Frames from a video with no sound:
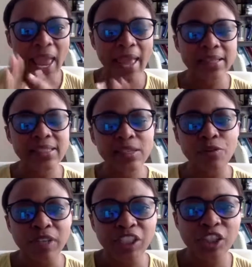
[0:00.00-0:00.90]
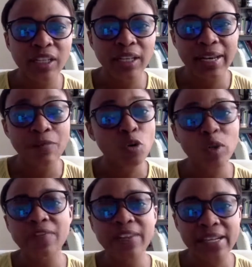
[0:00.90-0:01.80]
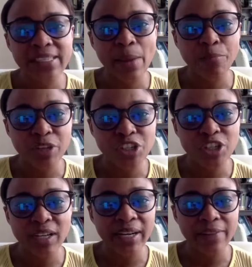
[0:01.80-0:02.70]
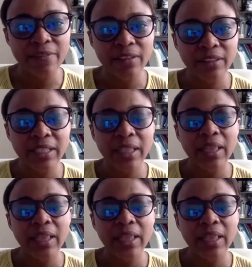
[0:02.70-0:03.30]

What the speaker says: at regional level or even at sub-regional level?